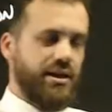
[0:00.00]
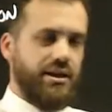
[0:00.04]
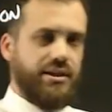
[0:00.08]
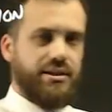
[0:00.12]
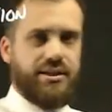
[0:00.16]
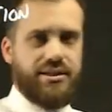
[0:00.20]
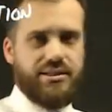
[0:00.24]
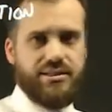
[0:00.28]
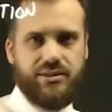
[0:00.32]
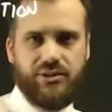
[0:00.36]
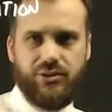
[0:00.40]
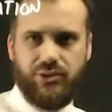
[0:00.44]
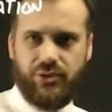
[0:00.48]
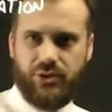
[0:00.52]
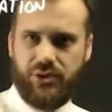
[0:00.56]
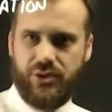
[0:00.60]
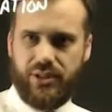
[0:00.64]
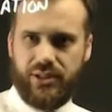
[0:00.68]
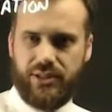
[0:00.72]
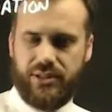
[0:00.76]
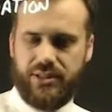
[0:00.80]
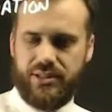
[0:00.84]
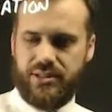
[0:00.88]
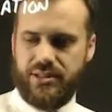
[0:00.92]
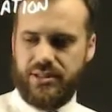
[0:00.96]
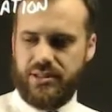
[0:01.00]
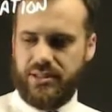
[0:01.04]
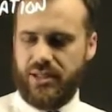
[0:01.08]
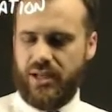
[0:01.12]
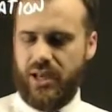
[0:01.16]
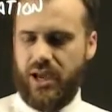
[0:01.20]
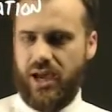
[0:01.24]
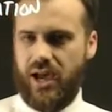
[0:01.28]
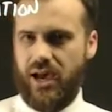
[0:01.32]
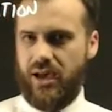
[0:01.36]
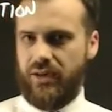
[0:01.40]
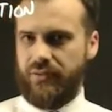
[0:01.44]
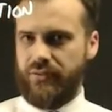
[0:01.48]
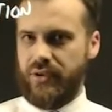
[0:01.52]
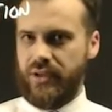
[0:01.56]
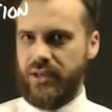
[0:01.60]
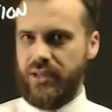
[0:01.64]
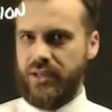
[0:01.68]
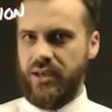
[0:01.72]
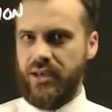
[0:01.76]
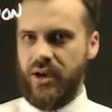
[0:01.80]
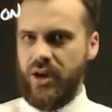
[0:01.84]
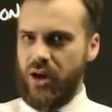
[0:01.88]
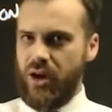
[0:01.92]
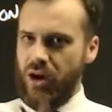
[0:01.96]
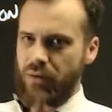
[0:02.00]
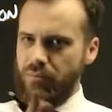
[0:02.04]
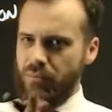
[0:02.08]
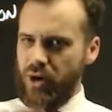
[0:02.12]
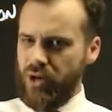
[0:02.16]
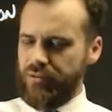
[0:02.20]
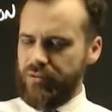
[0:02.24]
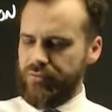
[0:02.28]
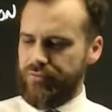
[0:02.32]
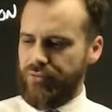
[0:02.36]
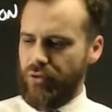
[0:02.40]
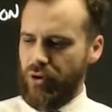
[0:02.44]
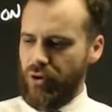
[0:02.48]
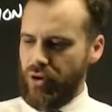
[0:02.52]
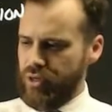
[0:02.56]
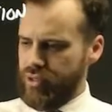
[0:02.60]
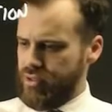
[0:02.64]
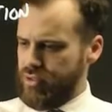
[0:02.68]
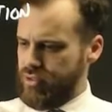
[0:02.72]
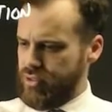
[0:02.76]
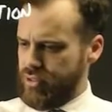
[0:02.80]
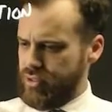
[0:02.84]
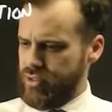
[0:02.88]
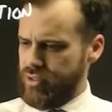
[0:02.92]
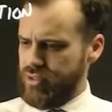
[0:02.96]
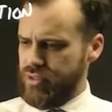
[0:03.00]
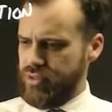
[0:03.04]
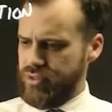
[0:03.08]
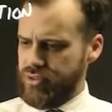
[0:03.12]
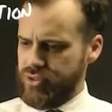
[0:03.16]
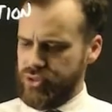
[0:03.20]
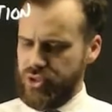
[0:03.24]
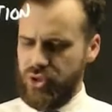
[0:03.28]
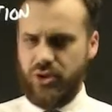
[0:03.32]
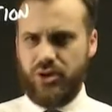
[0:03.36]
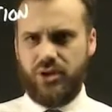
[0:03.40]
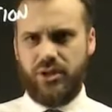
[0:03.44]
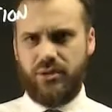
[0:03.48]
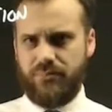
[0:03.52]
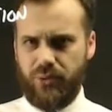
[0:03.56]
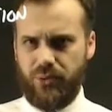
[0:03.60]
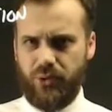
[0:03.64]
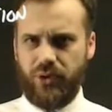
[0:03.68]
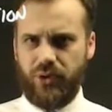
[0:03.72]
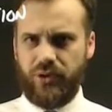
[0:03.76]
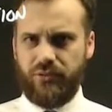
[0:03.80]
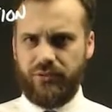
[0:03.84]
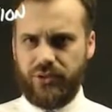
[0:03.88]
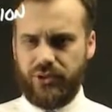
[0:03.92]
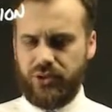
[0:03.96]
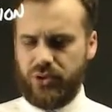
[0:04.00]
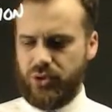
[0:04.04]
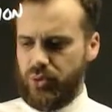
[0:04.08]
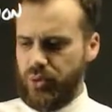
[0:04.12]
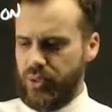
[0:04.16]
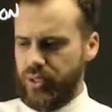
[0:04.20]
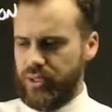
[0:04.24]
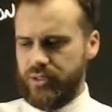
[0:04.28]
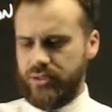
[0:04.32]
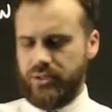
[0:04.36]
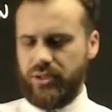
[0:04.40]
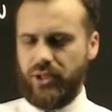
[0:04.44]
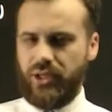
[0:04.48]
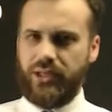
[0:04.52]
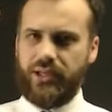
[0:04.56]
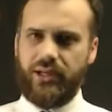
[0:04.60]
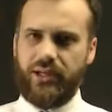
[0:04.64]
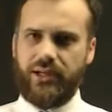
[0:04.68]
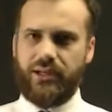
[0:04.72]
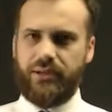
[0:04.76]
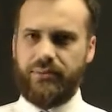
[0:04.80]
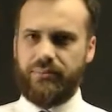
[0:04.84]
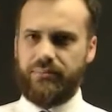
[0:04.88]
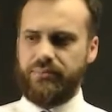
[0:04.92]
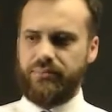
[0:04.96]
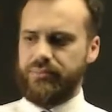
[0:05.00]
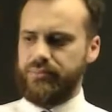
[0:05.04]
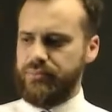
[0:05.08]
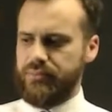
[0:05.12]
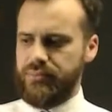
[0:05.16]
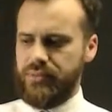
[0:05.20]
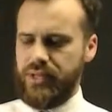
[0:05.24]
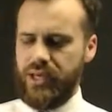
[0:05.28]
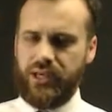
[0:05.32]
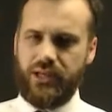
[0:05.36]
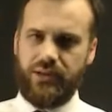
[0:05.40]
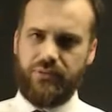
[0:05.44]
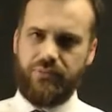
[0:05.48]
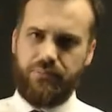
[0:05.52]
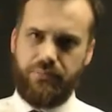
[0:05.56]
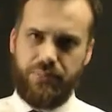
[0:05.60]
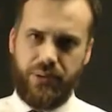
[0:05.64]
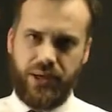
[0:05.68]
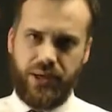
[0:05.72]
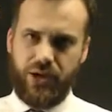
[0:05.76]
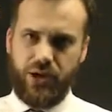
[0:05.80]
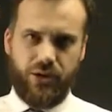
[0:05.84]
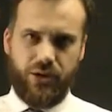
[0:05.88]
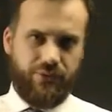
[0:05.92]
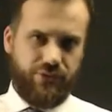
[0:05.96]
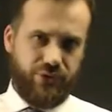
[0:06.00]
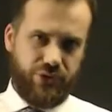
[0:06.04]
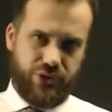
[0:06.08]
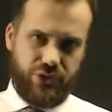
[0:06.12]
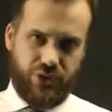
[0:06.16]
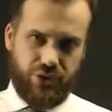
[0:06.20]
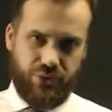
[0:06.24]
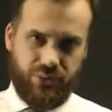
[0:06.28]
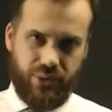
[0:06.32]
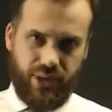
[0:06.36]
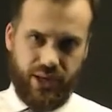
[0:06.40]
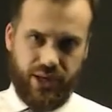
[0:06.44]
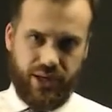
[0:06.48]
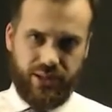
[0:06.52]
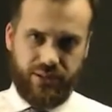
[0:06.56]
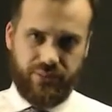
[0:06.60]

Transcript: Doesn't look like this is going to have any. I might find the turning point real quick, like negative b over 2a.